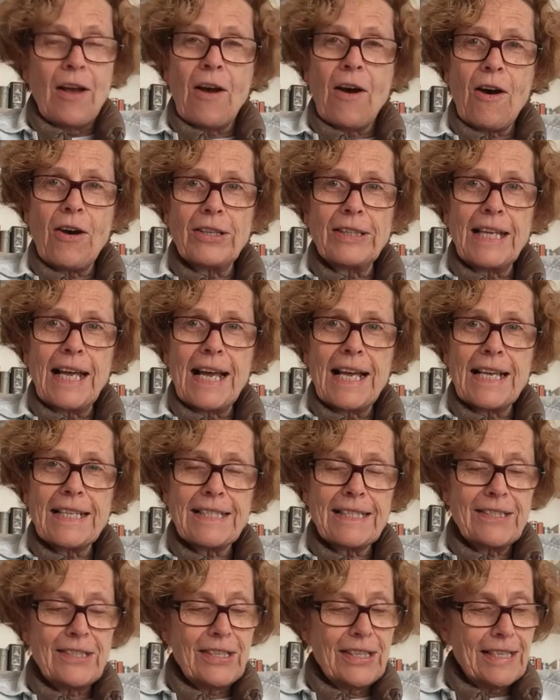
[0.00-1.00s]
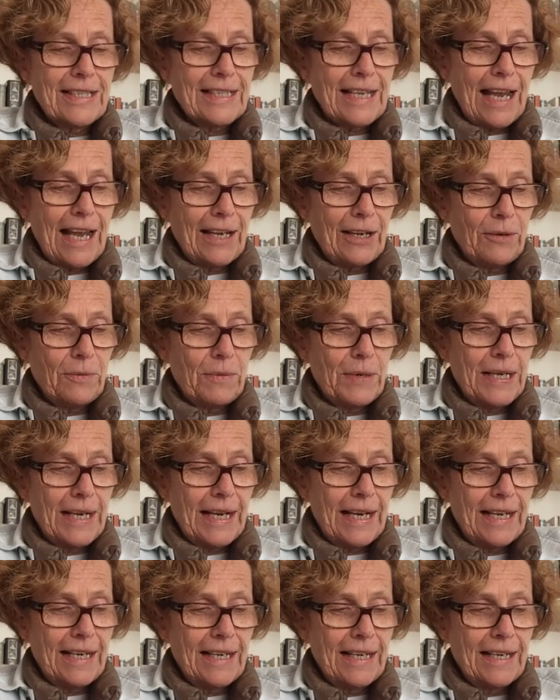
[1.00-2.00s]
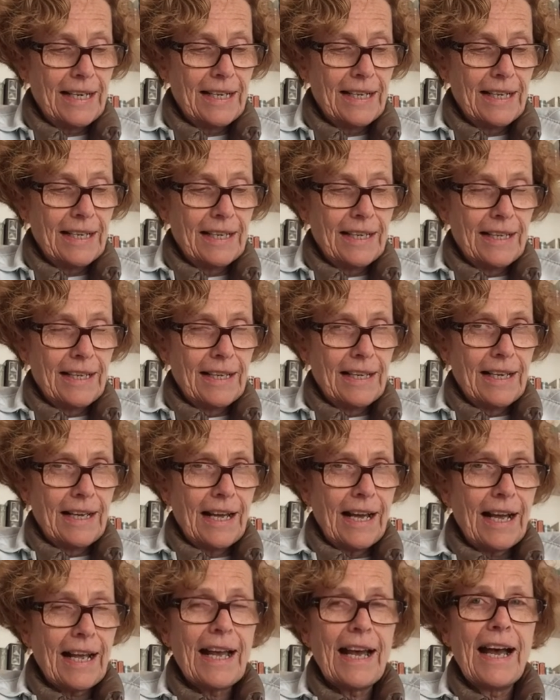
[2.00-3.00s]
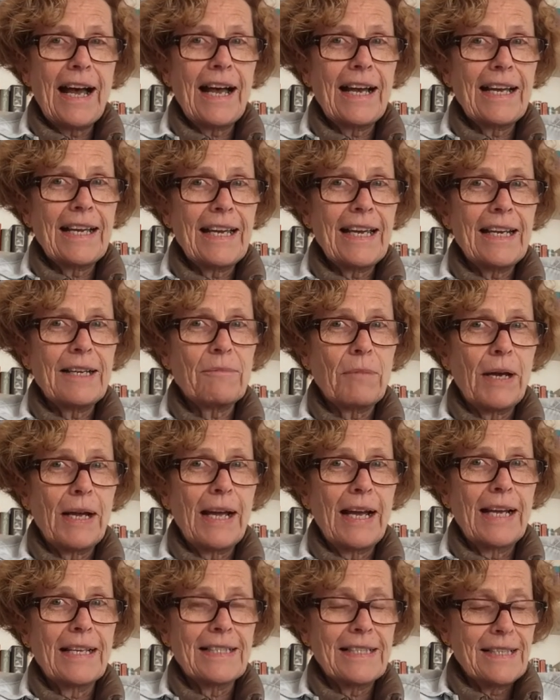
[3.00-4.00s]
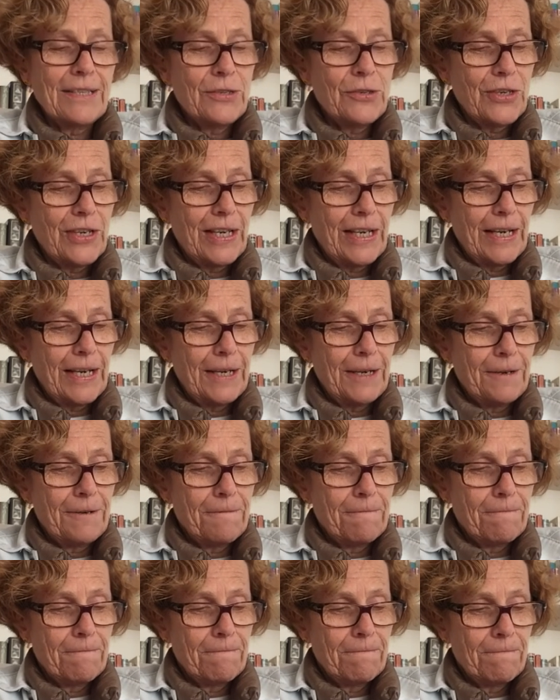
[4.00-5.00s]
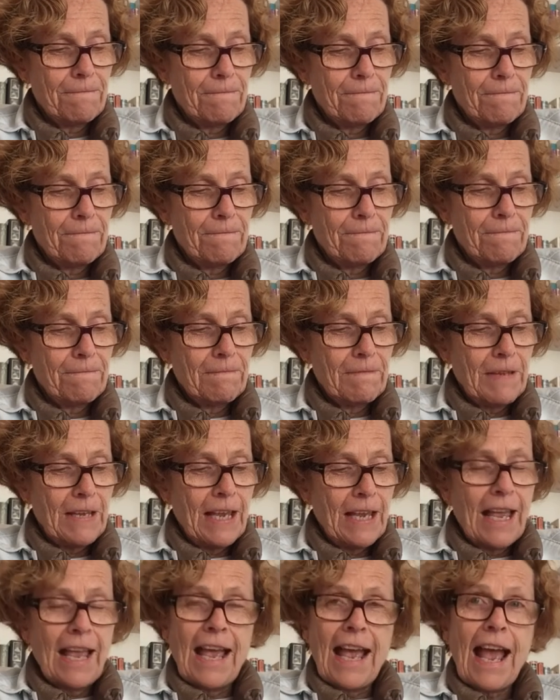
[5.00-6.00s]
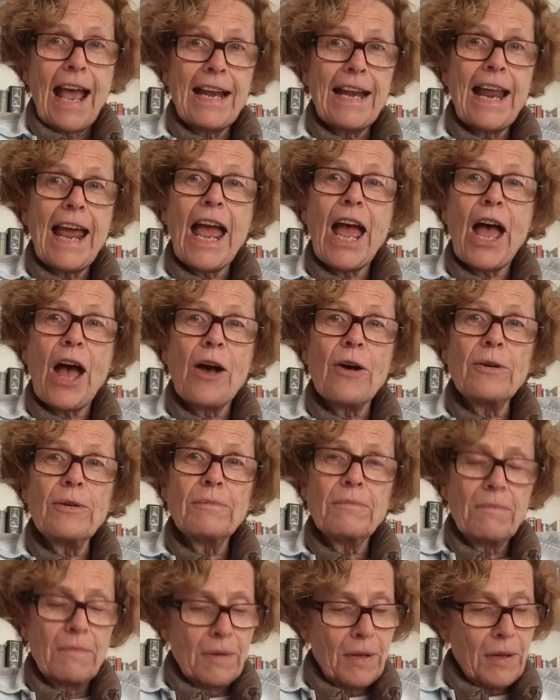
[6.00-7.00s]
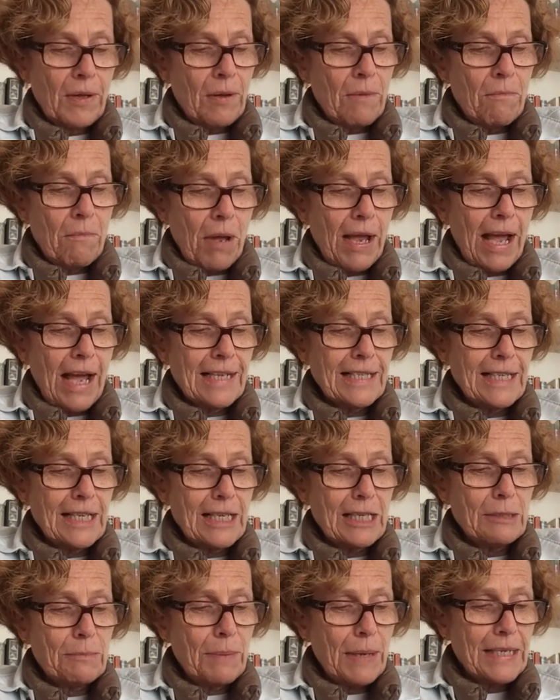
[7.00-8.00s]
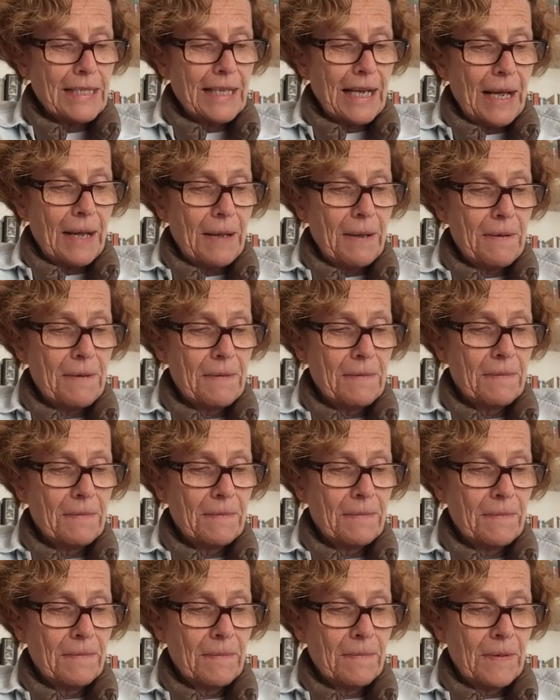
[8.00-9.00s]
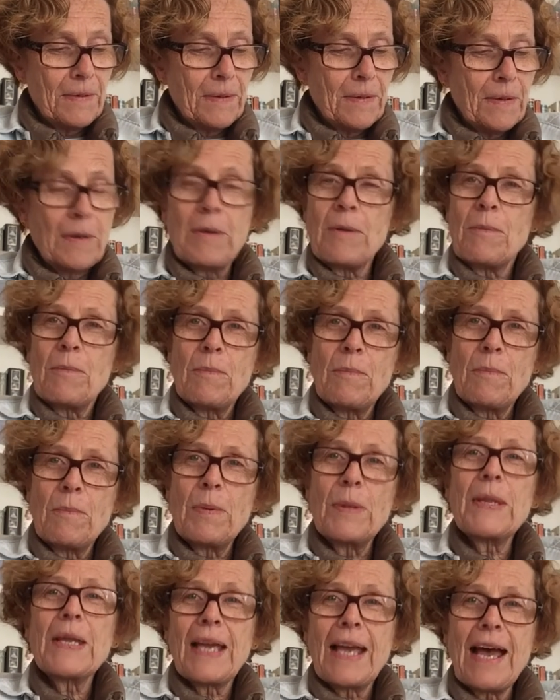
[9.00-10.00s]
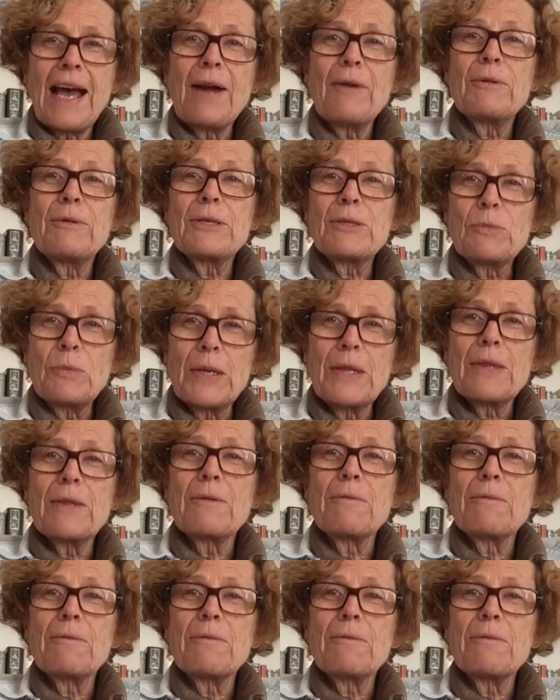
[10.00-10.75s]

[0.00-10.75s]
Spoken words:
On last year's Halloween, a car hit my Auntie Jean. And now my auntie's better, but the car is with